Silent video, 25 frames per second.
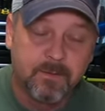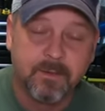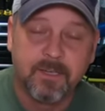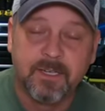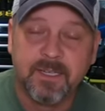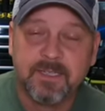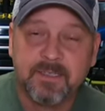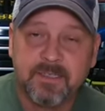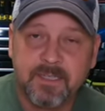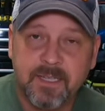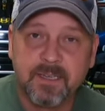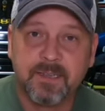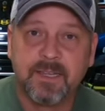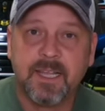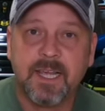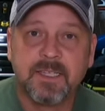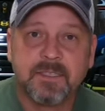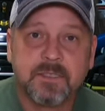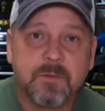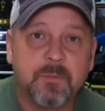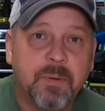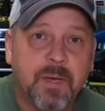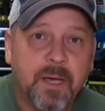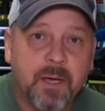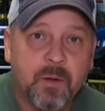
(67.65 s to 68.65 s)
then a
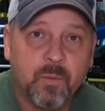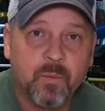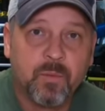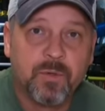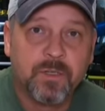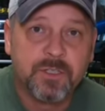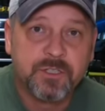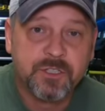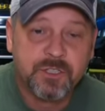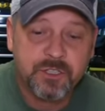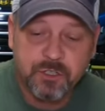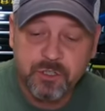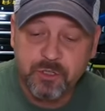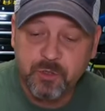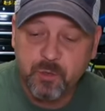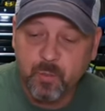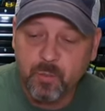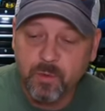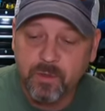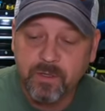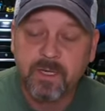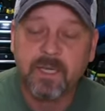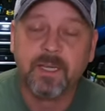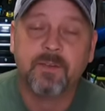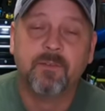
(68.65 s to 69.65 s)
10,000 pound winch should
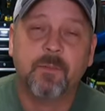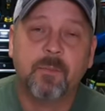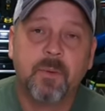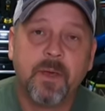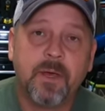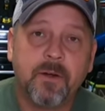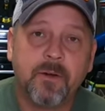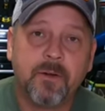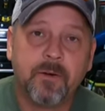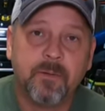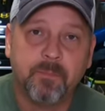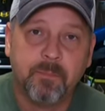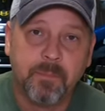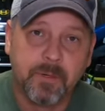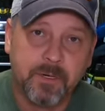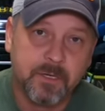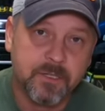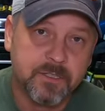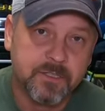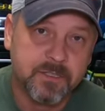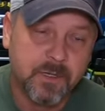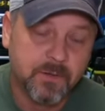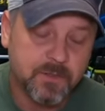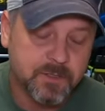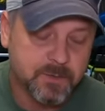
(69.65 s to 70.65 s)
work even better.
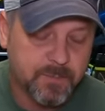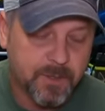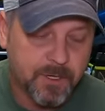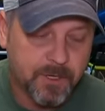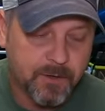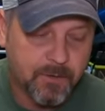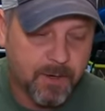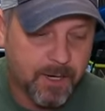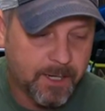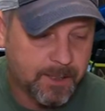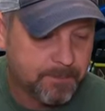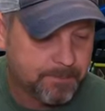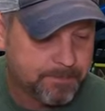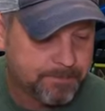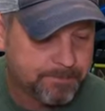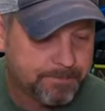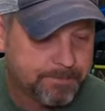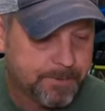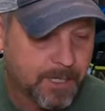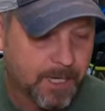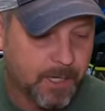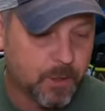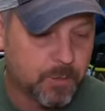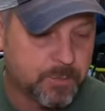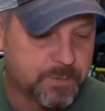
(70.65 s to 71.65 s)
Bigger is always better, right?
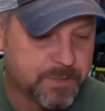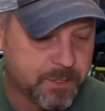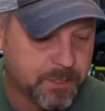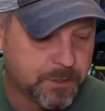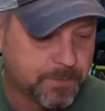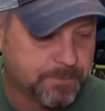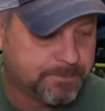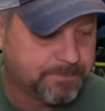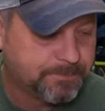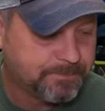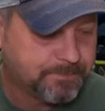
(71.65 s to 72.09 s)
I hope so.